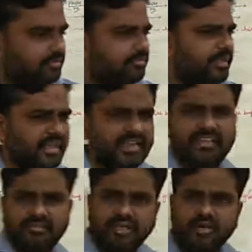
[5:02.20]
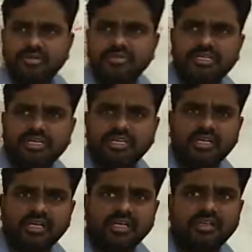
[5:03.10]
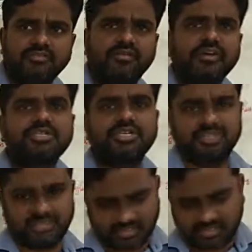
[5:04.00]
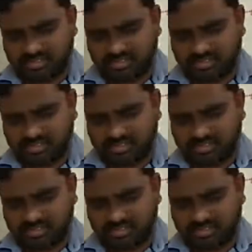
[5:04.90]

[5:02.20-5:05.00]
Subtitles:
mainly we are using in functions